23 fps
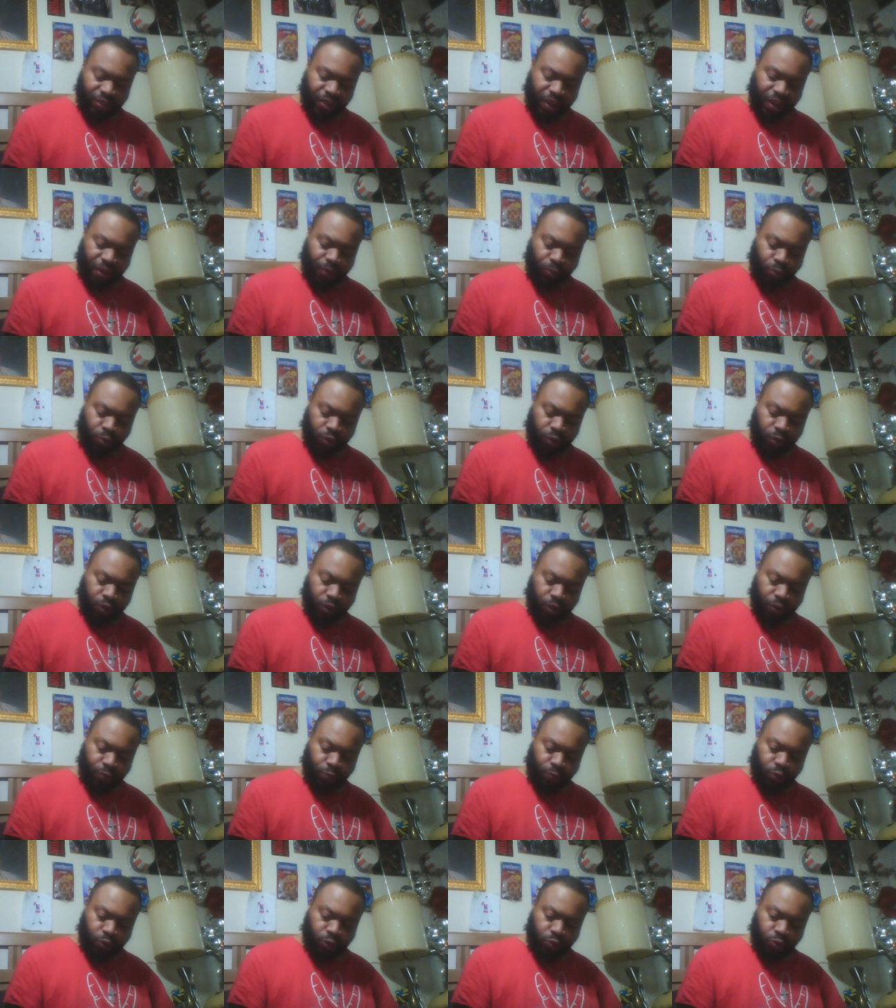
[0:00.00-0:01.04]
I want to say
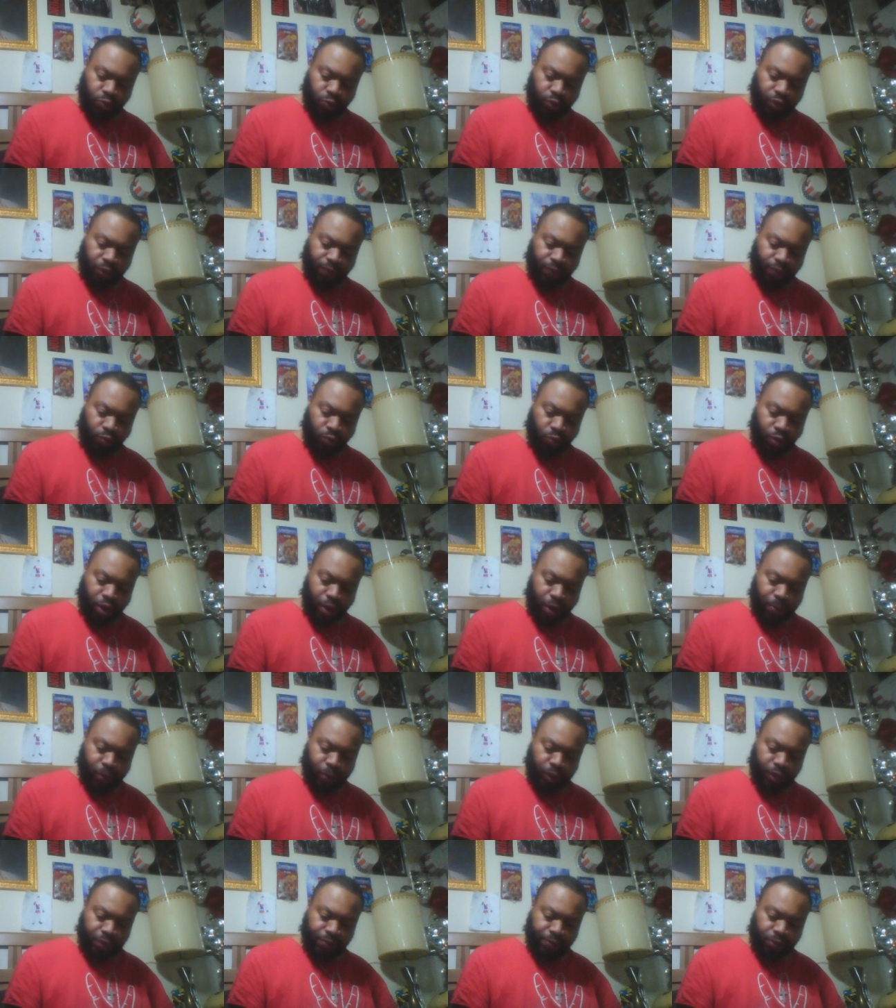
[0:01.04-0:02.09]
124. I
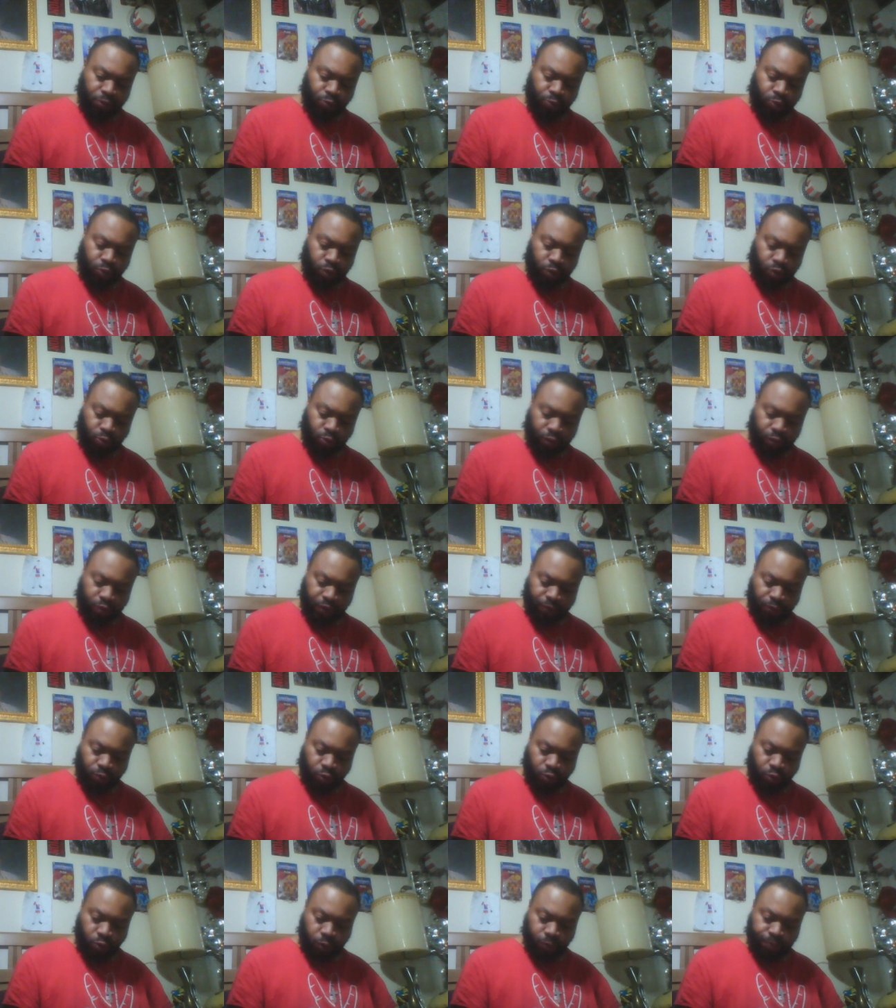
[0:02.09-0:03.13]
believe it's
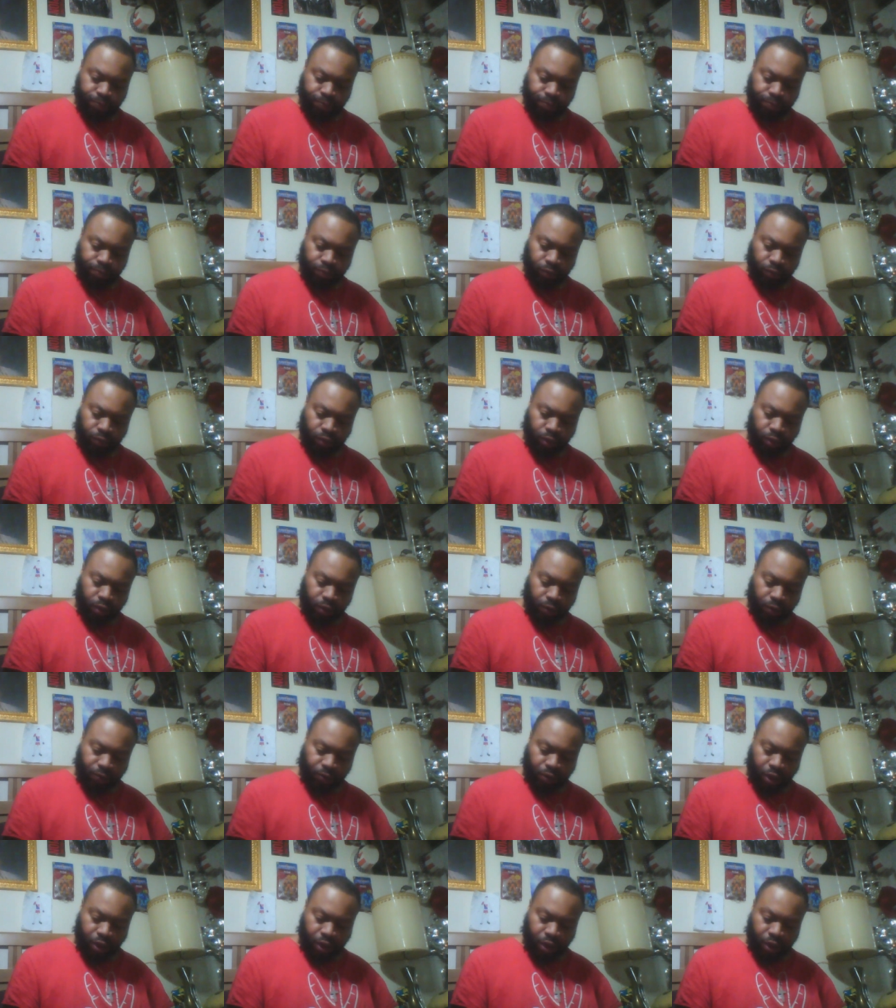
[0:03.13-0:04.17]
124 of
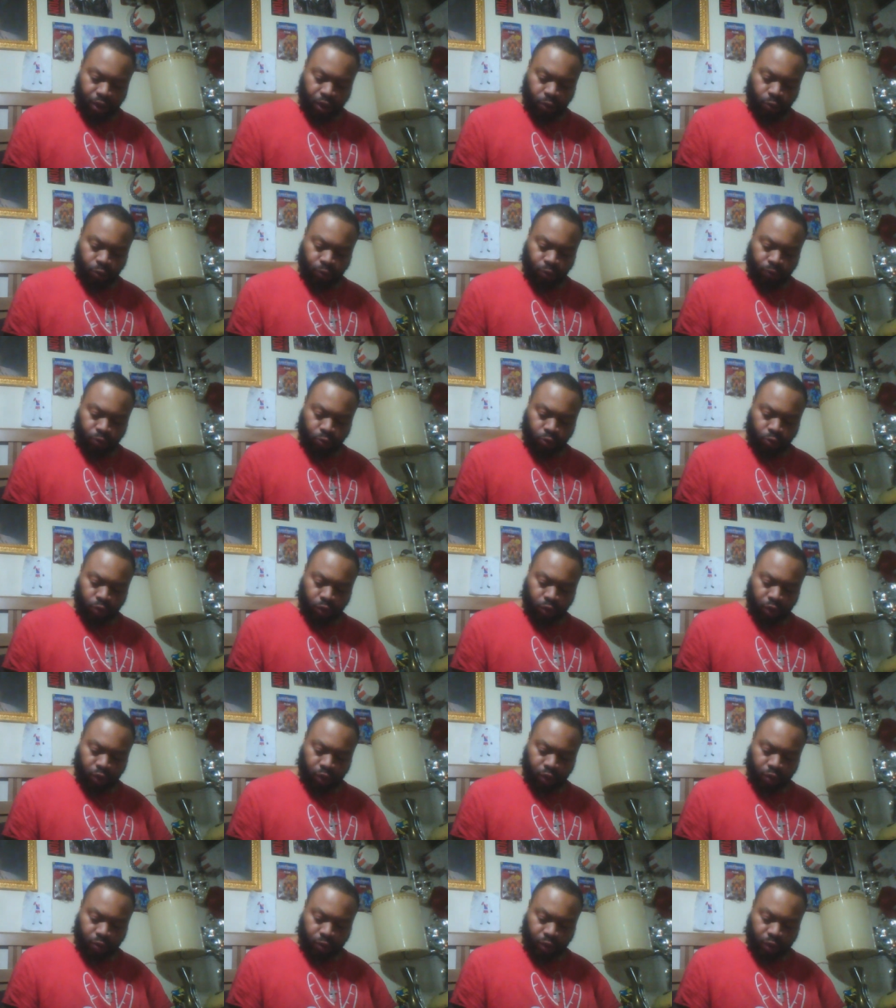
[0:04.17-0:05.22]
Goat
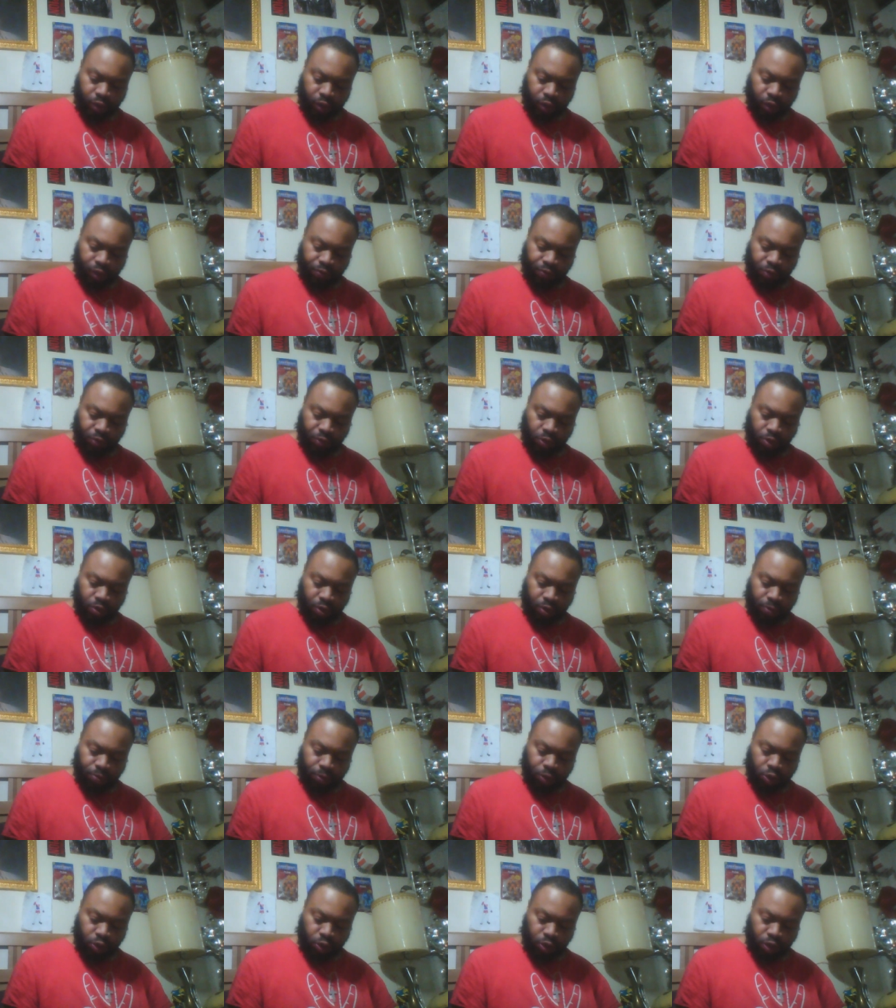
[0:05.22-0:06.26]
1408 TV. So let
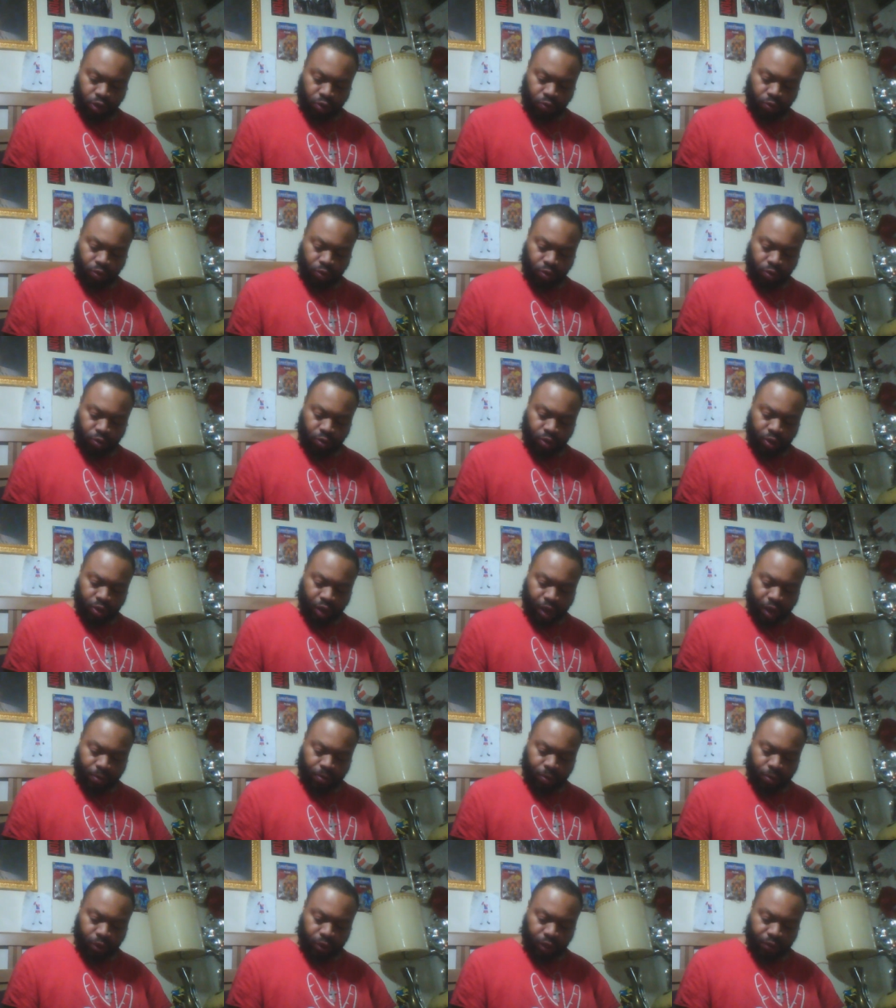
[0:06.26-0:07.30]
me check real quick. I
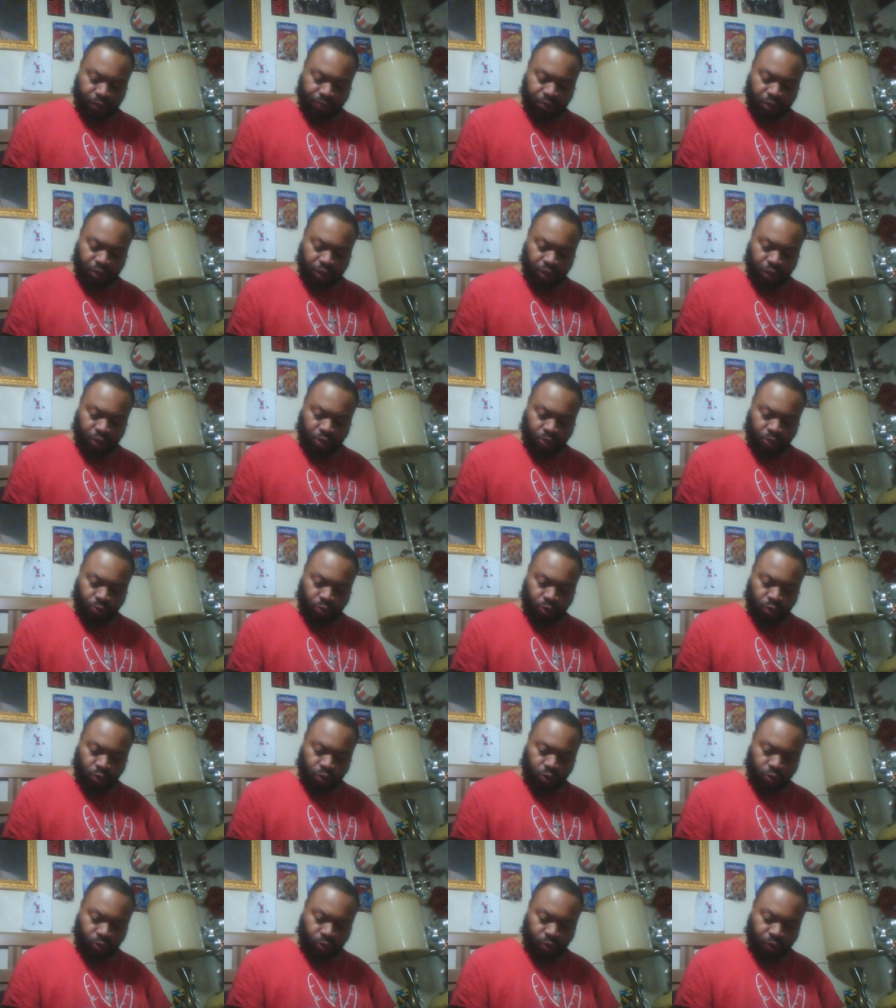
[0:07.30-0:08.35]
believe it is
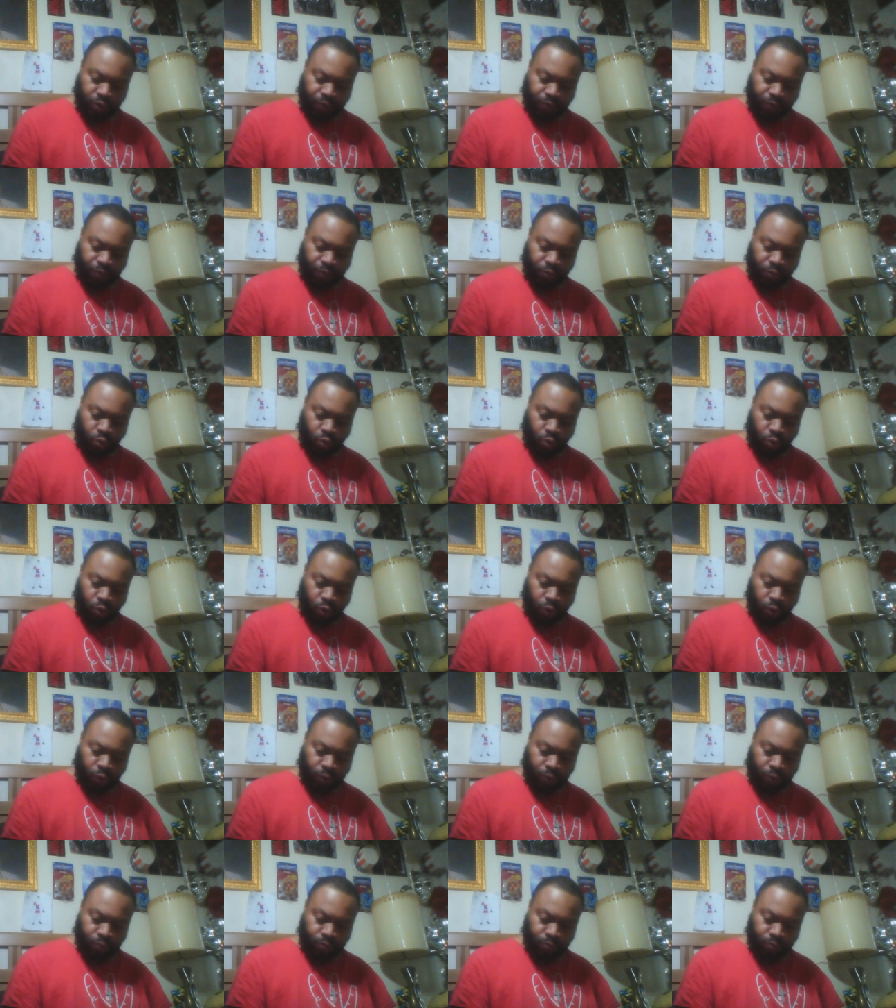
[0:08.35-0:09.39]
124.
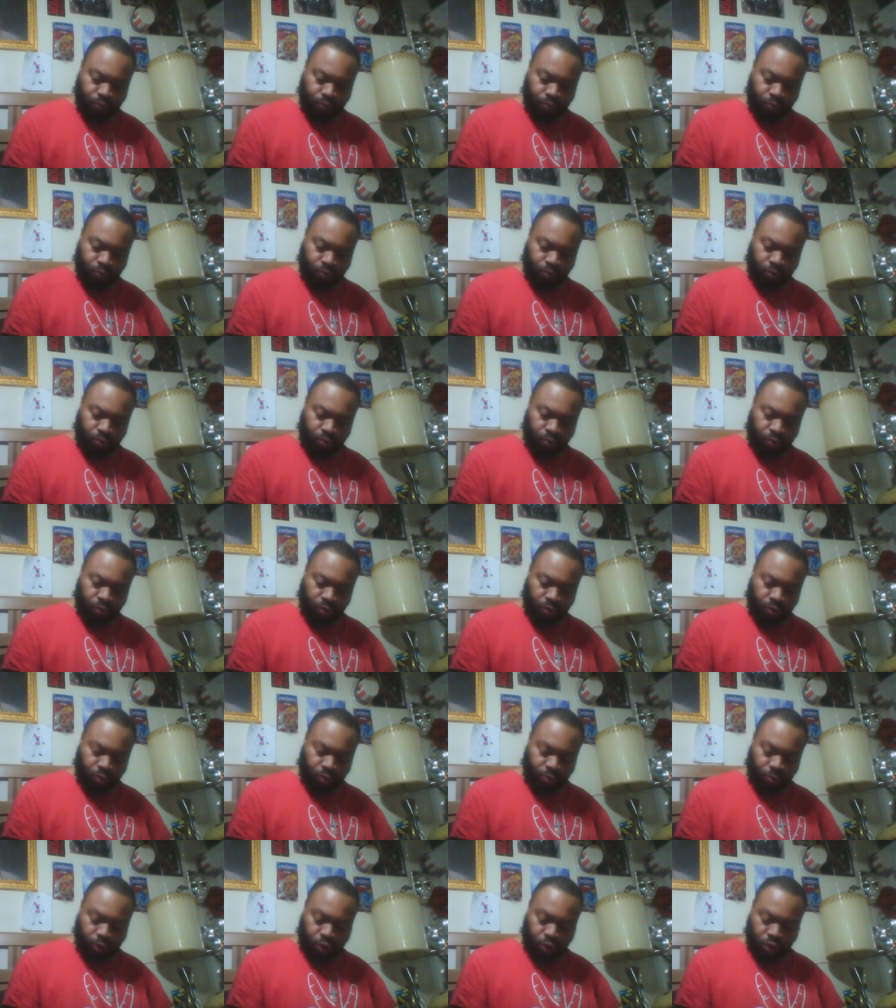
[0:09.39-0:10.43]

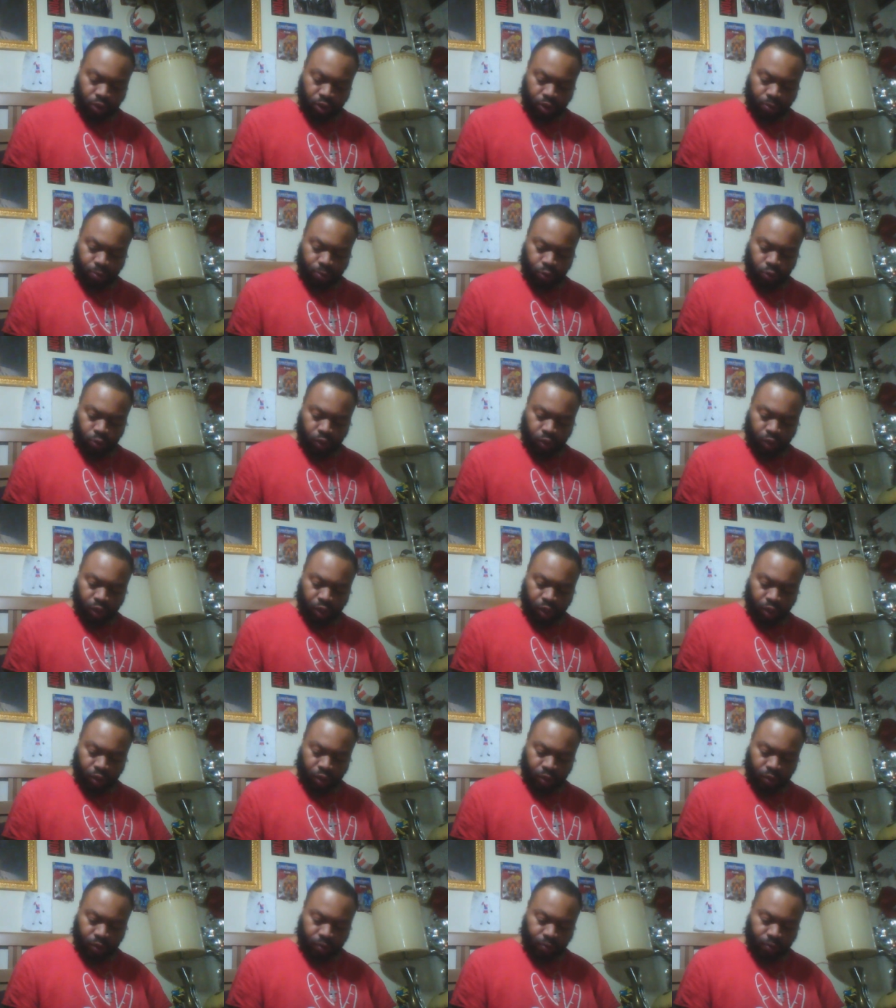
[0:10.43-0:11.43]
Let me double check.